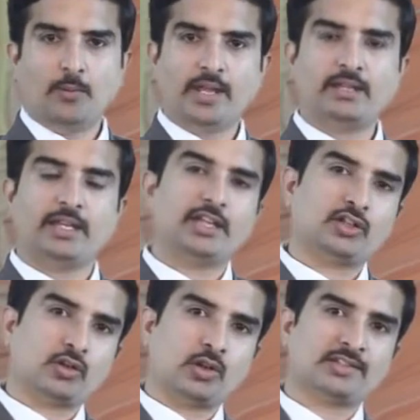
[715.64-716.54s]
where
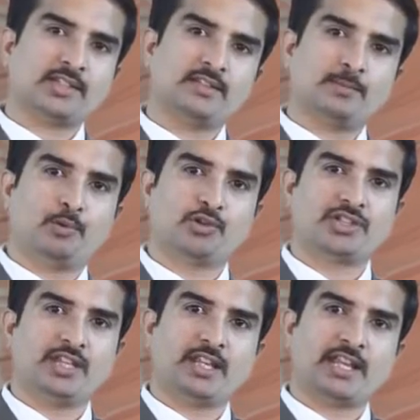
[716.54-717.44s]
it crosses the
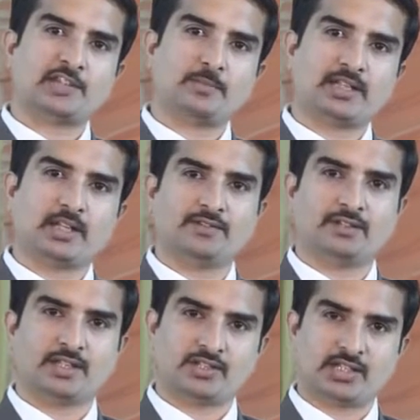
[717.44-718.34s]
posterior aspect of the
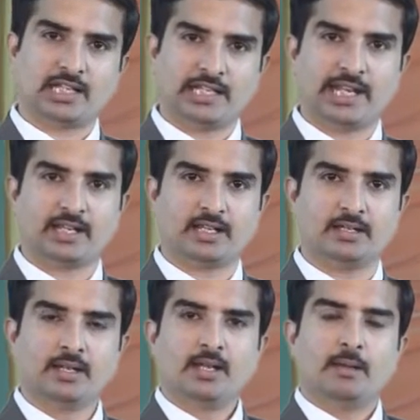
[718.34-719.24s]
surgical
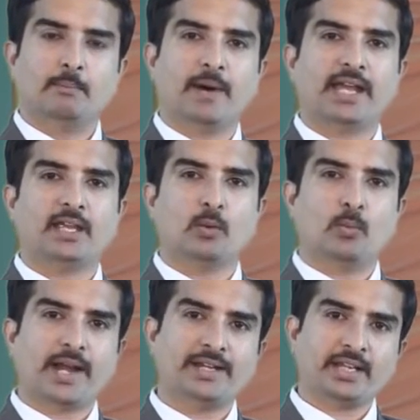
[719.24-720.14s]
neck by
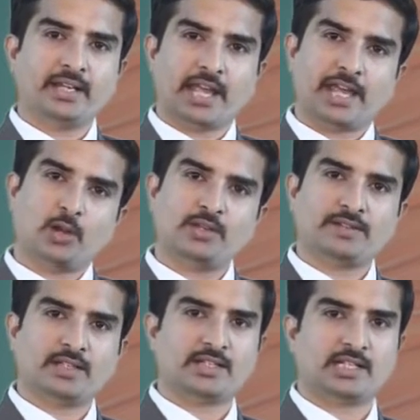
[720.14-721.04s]
winding around the
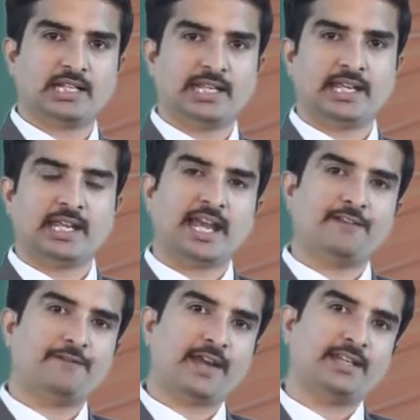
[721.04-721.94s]
surgical neck and